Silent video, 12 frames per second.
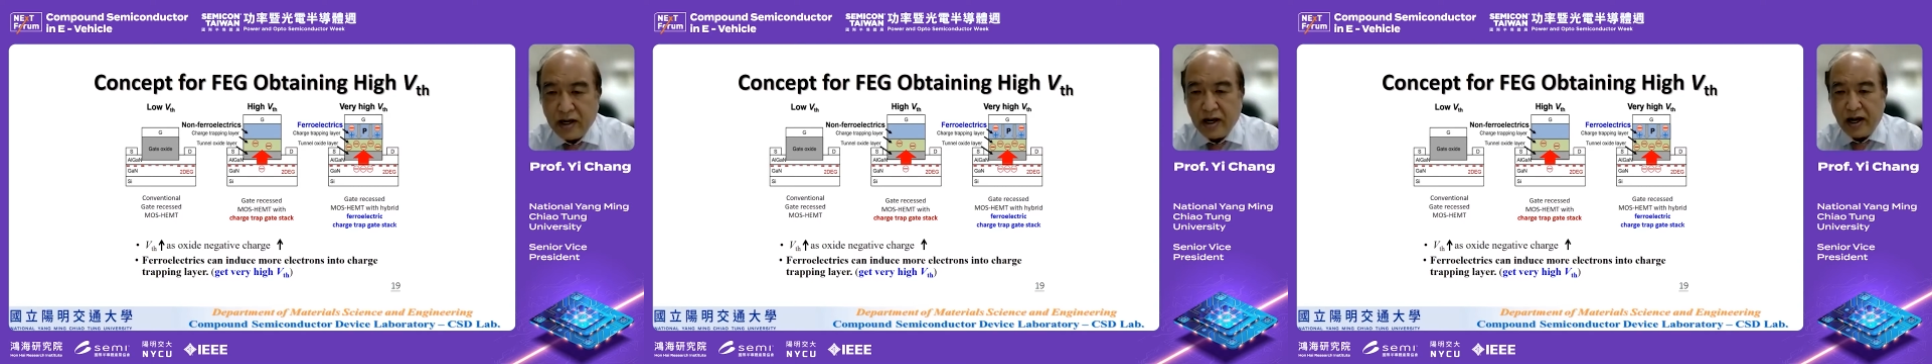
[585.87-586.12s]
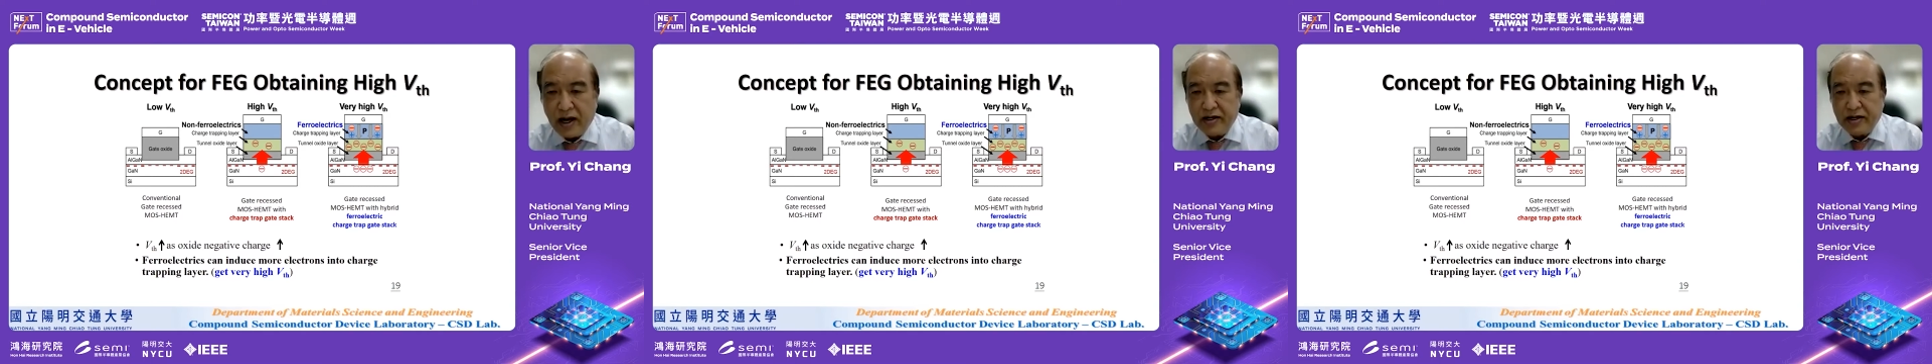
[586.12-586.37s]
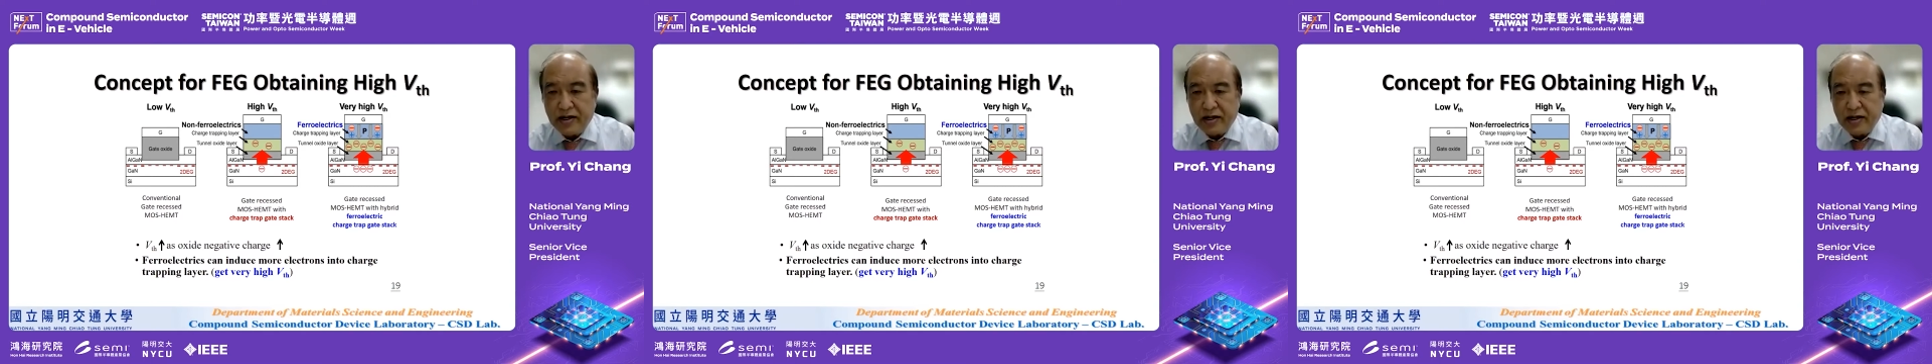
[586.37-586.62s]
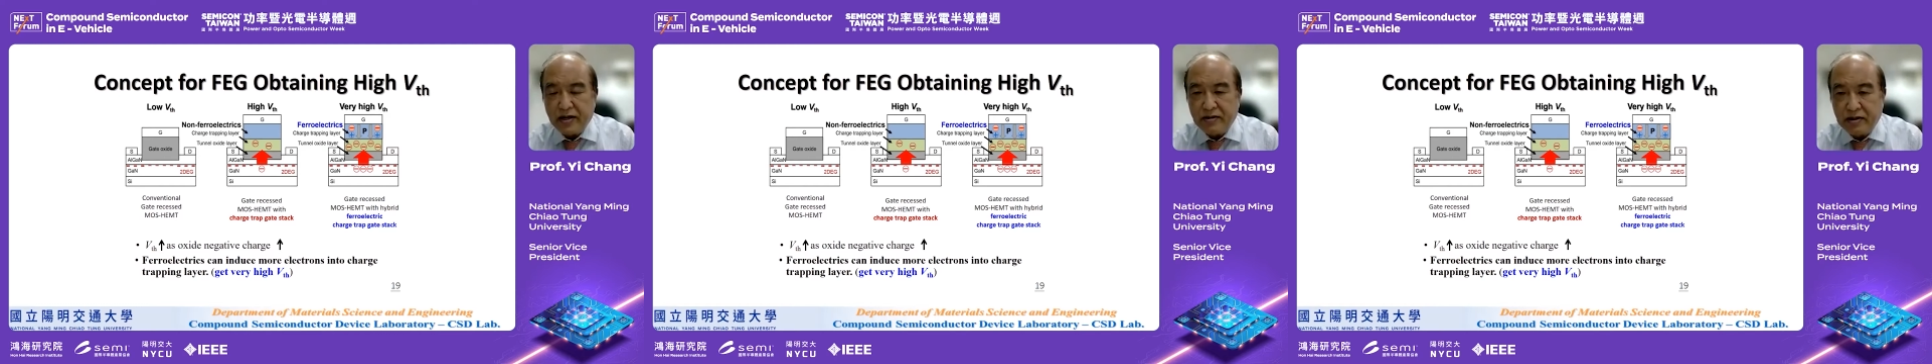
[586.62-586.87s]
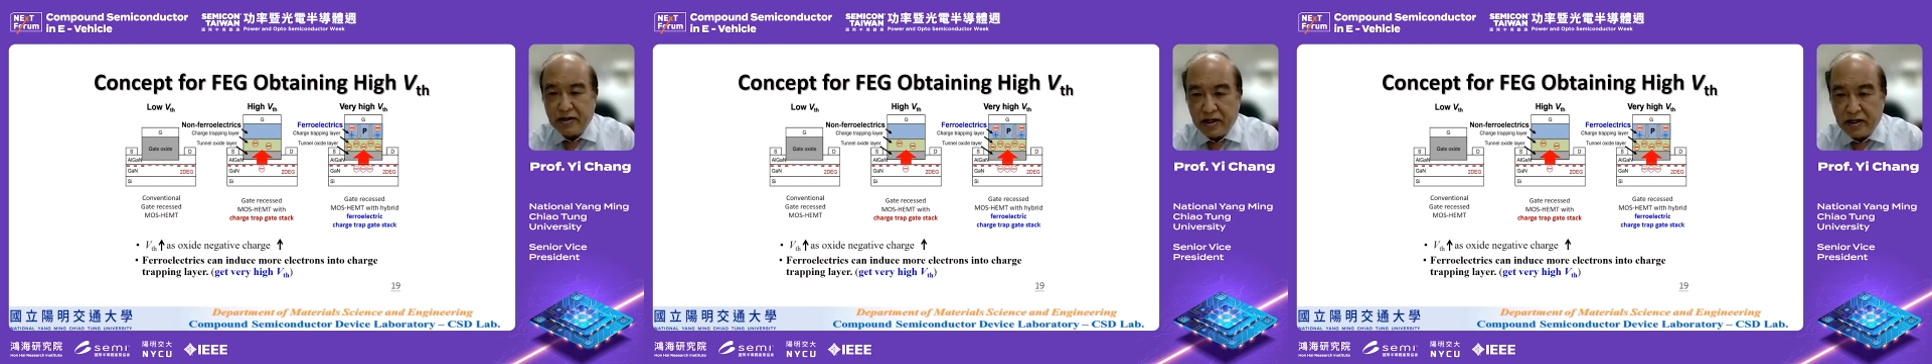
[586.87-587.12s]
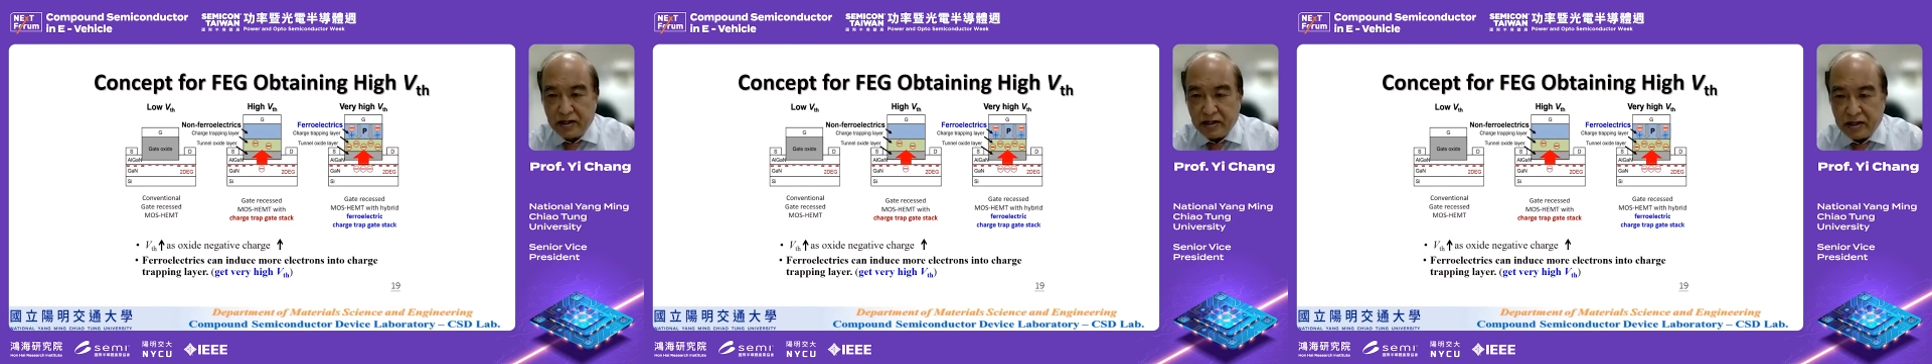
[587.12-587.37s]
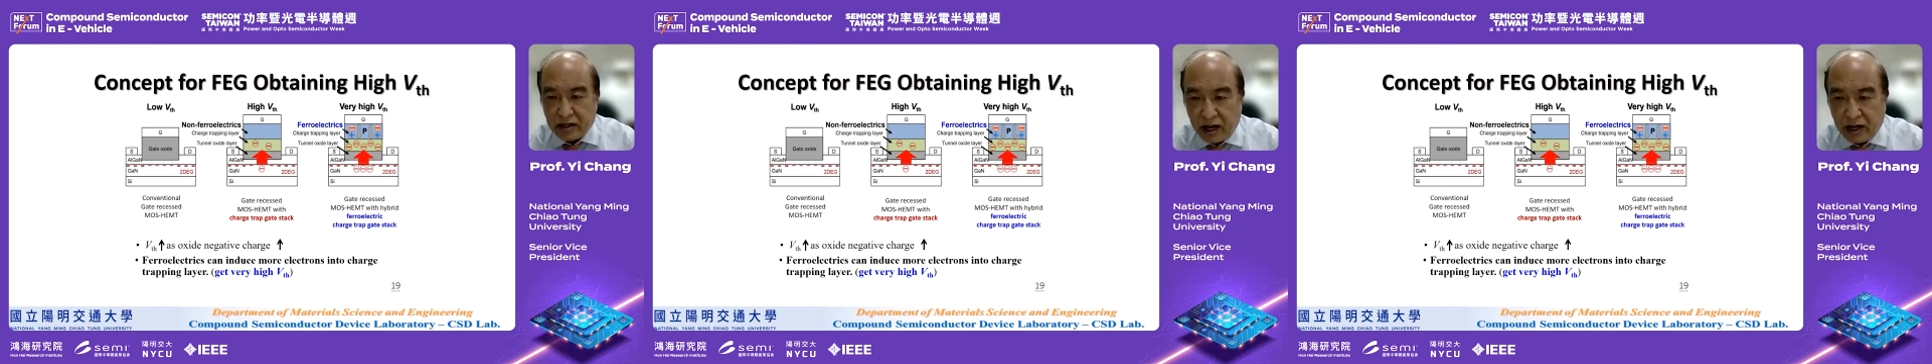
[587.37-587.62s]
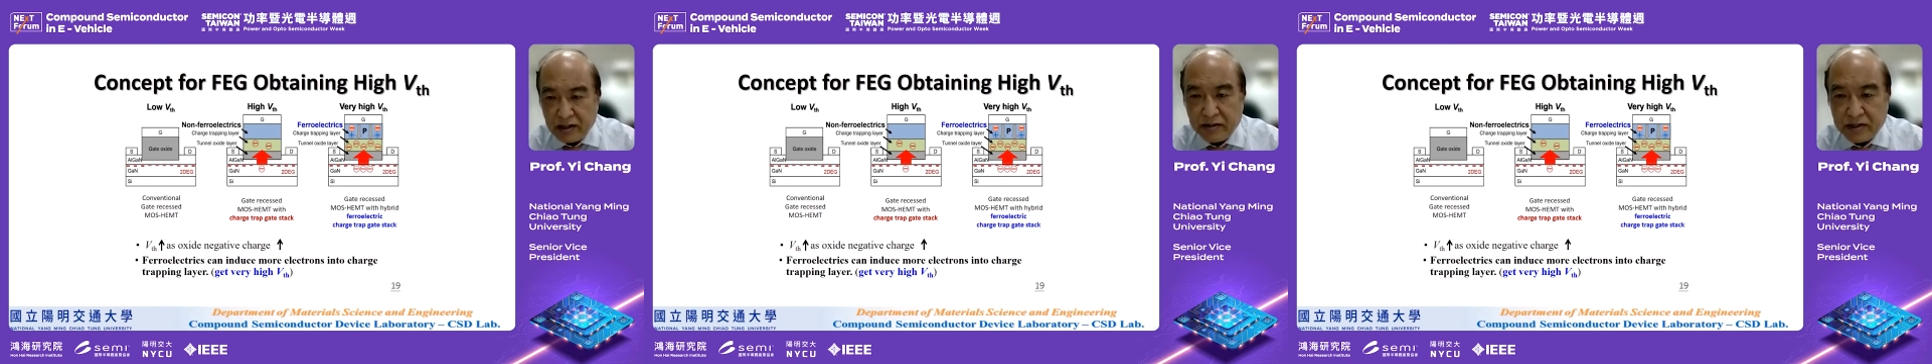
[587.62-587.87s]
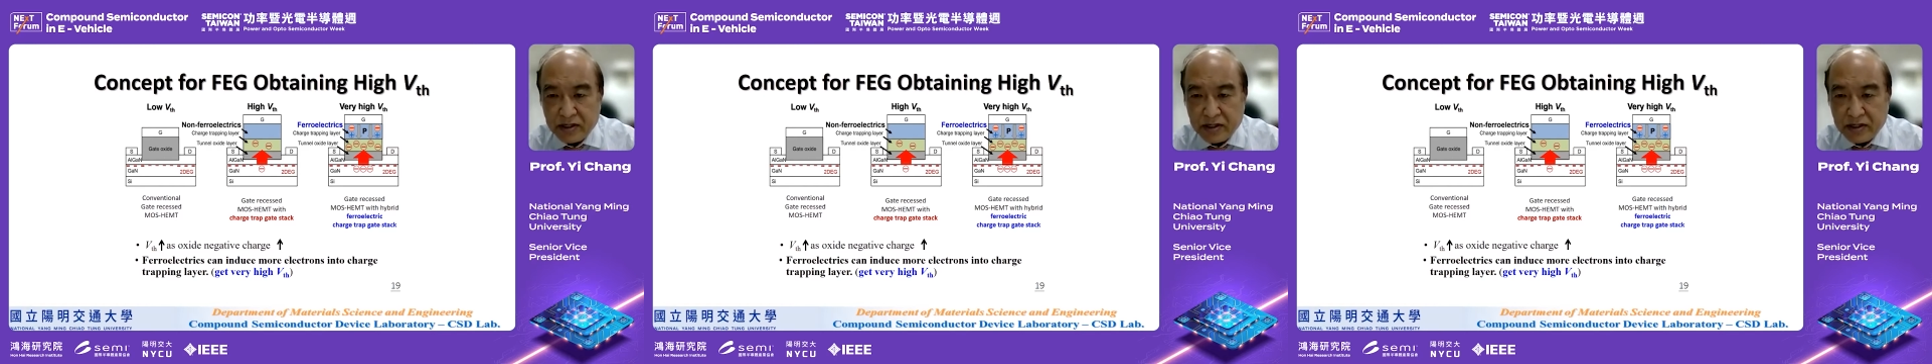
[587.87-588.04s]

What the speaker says: and the concept is